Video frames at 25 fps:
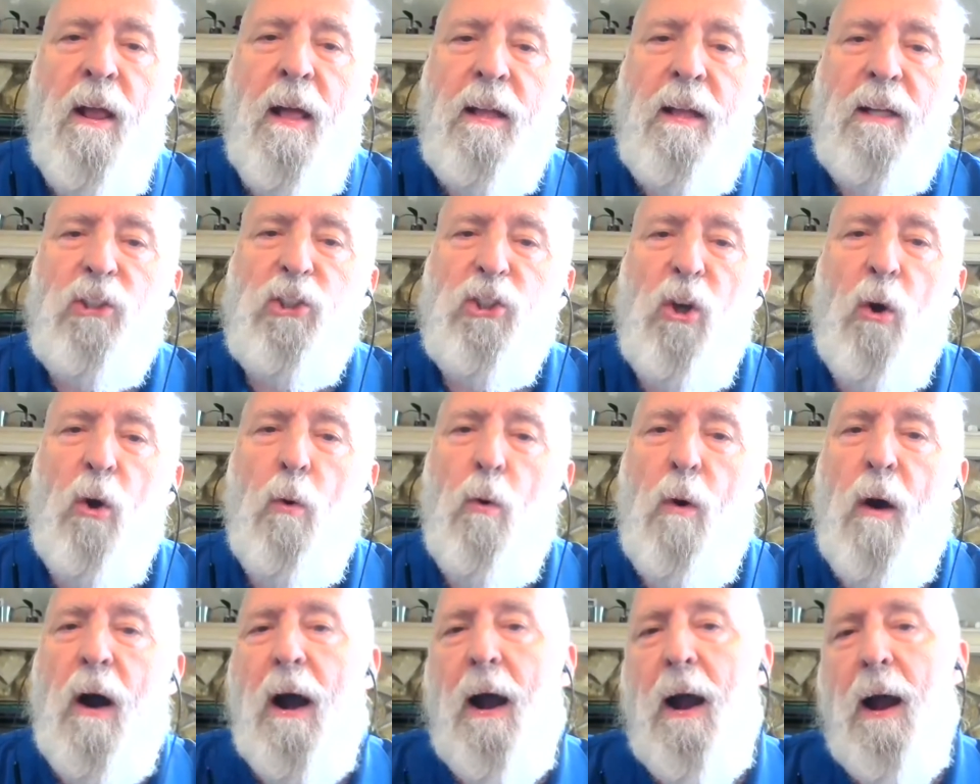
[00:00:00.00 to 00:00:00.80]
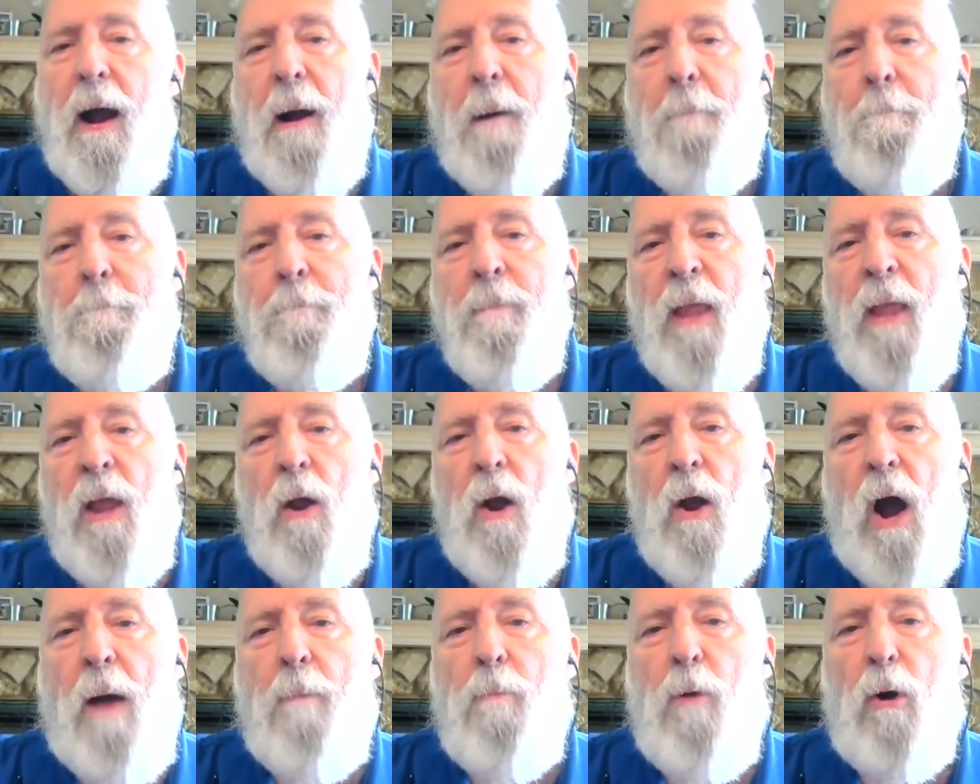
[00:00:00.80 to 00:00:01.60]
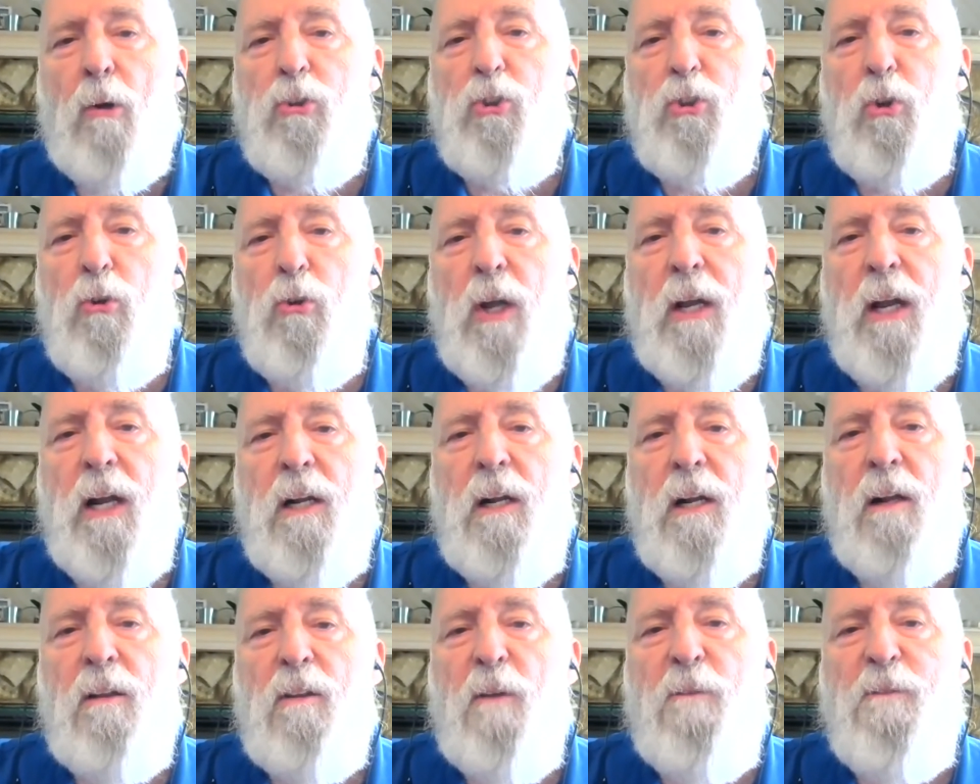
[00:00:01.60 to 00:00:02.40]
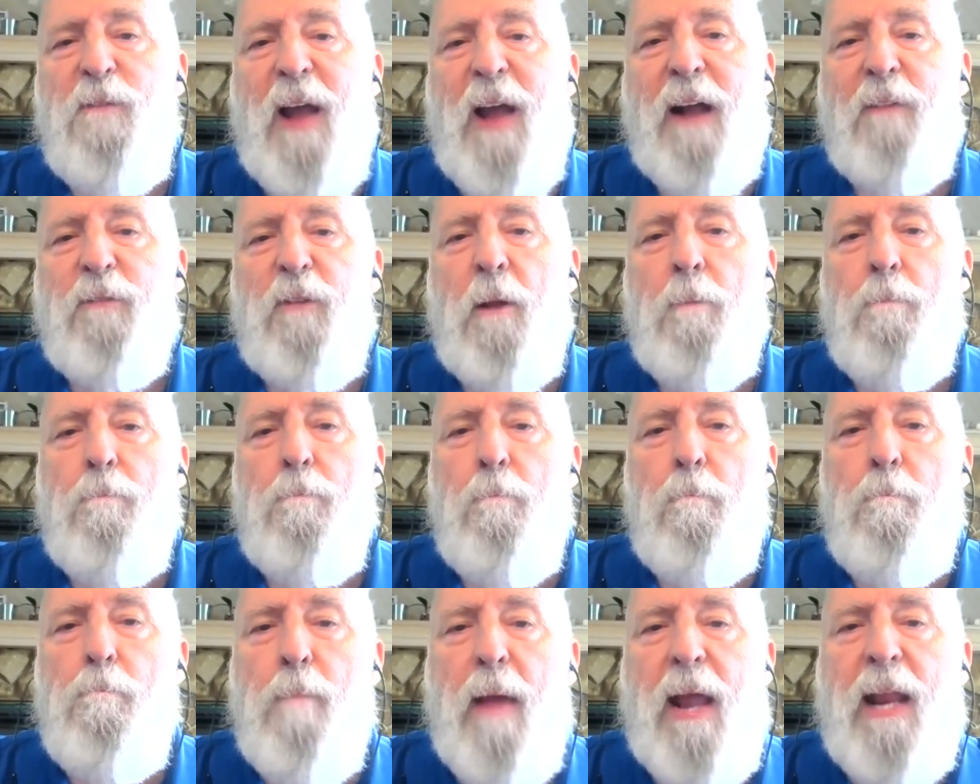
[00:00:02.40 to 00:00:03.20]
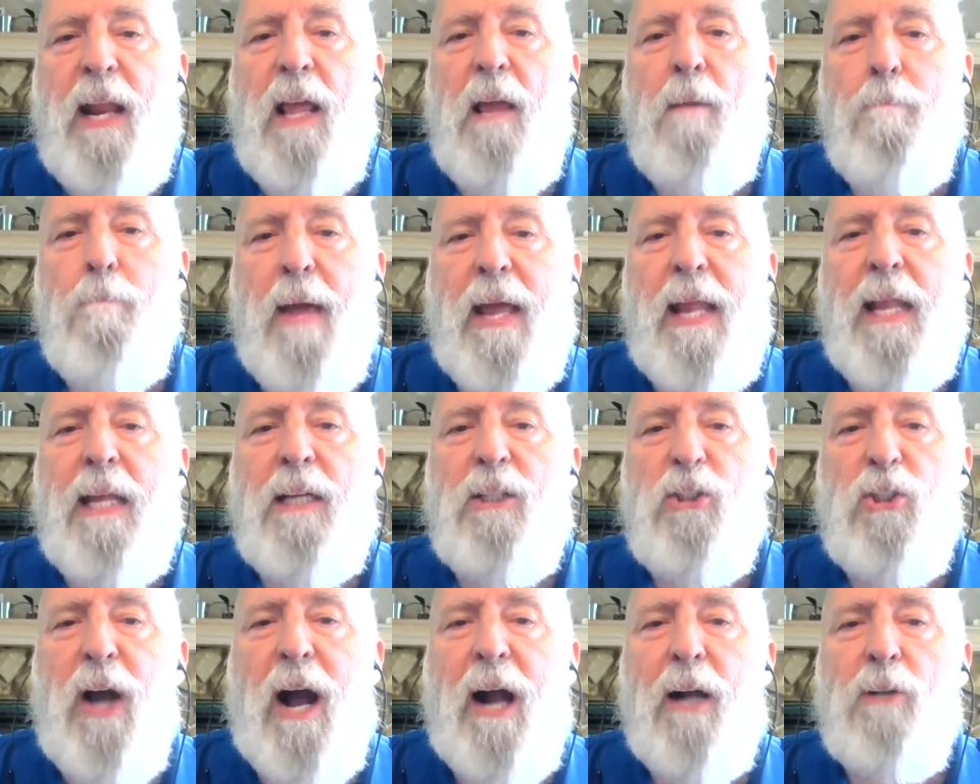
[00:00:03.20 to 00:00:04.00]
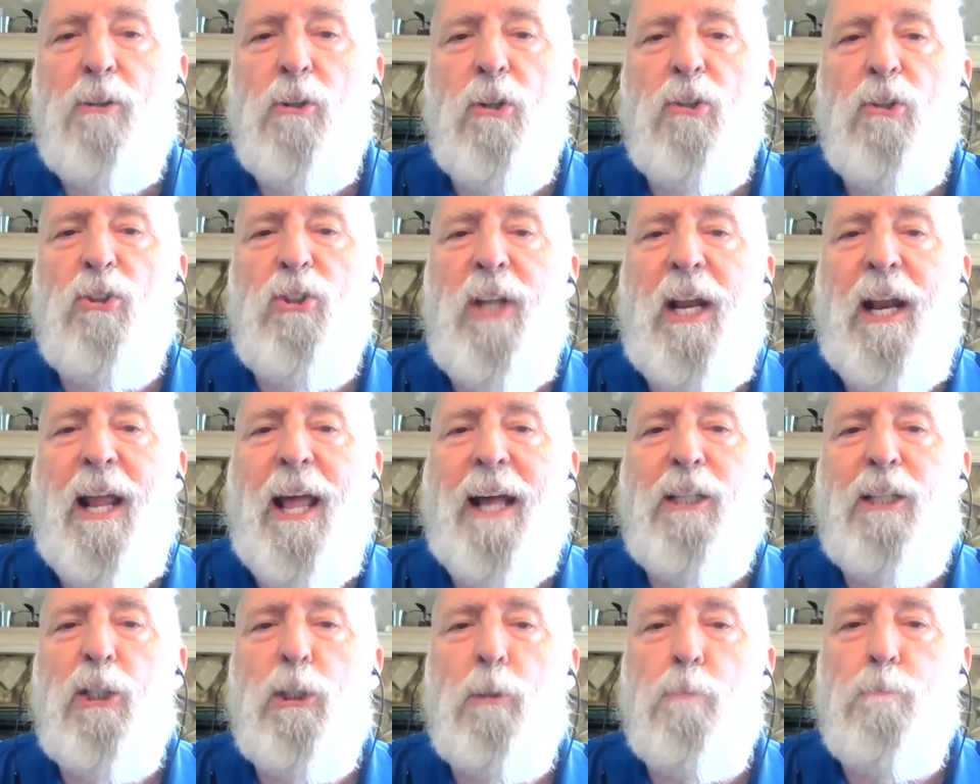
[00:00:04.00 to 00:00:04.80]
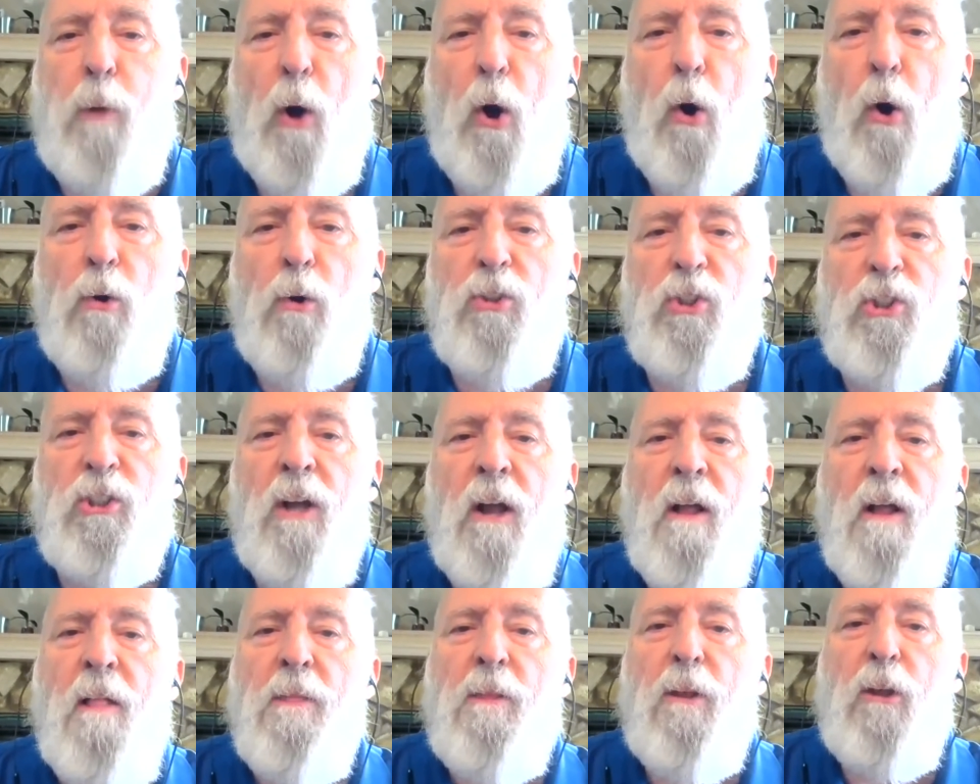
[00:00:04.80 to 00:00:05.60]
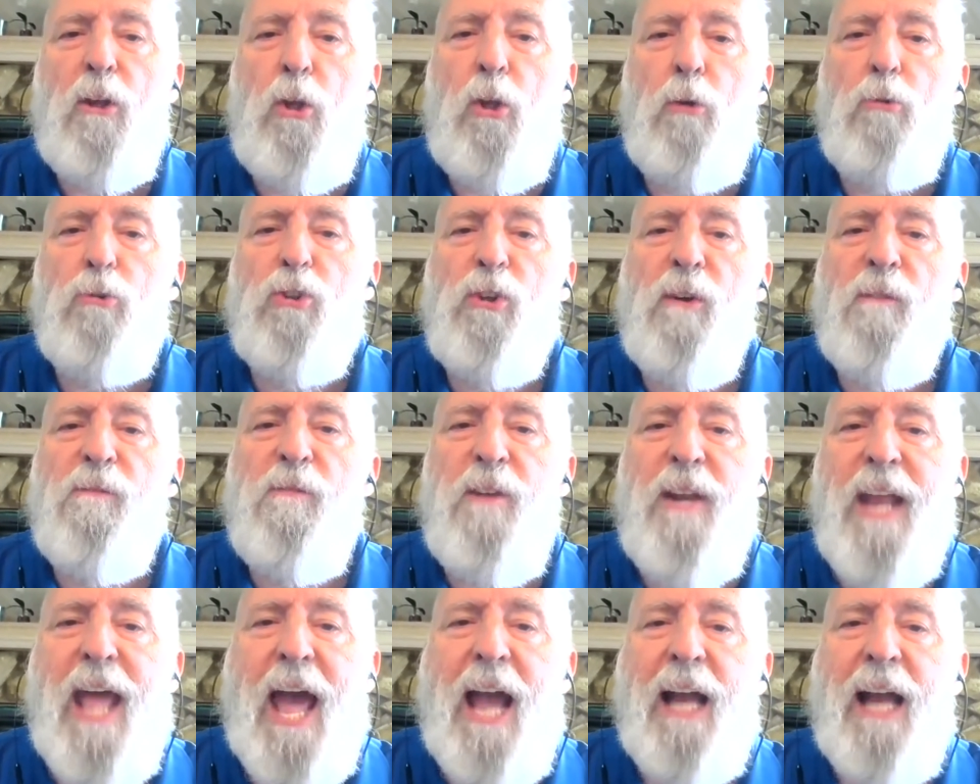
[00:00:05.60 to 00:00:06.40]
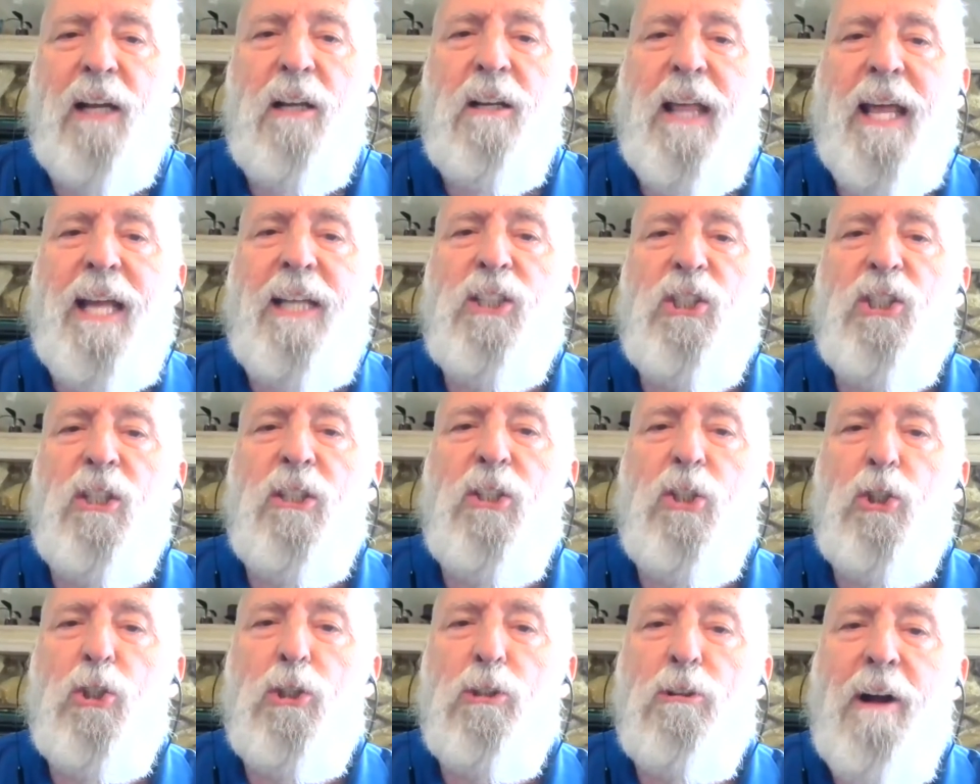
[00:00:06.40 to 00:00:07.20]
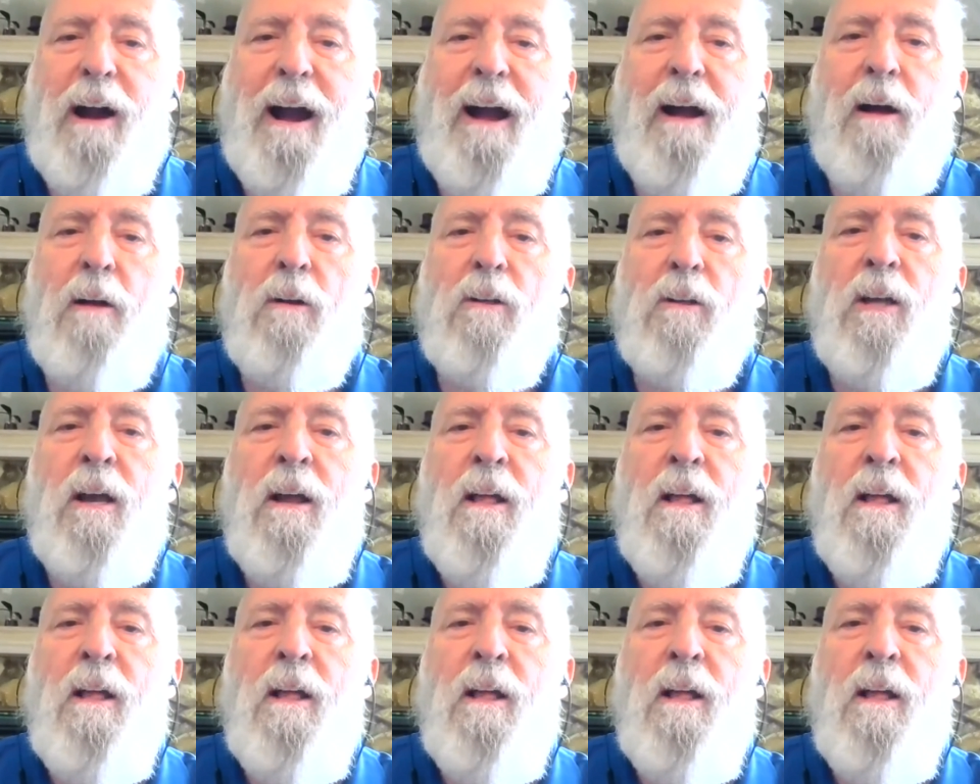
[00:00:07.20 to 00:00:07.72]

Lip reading: So I'm also looking at the fact that many doctors that exposed the use of Nagalase in child